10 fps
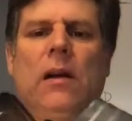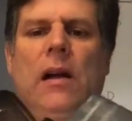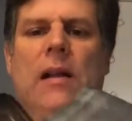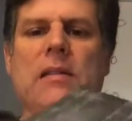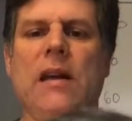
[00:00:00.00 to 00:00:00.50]

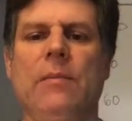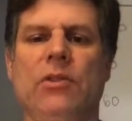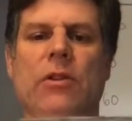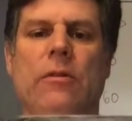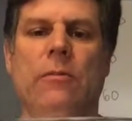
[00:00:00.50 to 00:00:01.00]
That's item
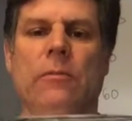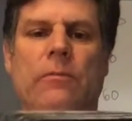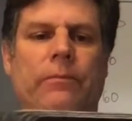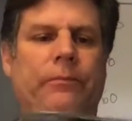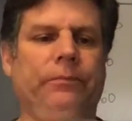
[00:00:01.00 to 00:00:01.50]
two.
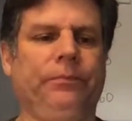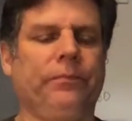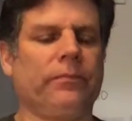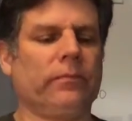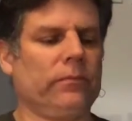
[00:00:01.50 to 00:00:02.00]

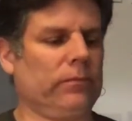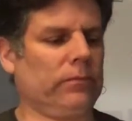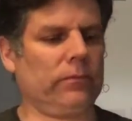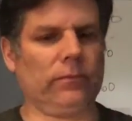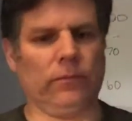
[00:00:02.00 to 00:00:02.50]

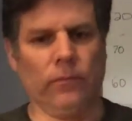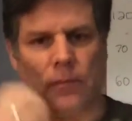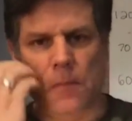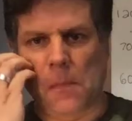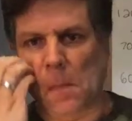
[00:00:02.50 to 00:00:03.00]

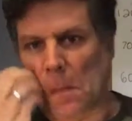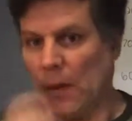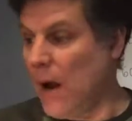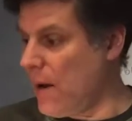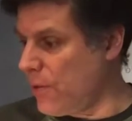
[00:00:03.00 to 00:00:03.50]

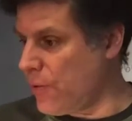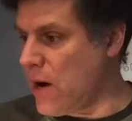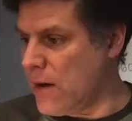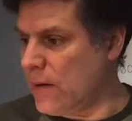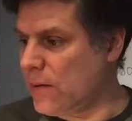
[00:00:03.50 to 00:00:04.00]
Item
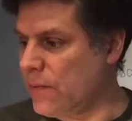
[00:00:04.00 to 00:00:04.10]
three.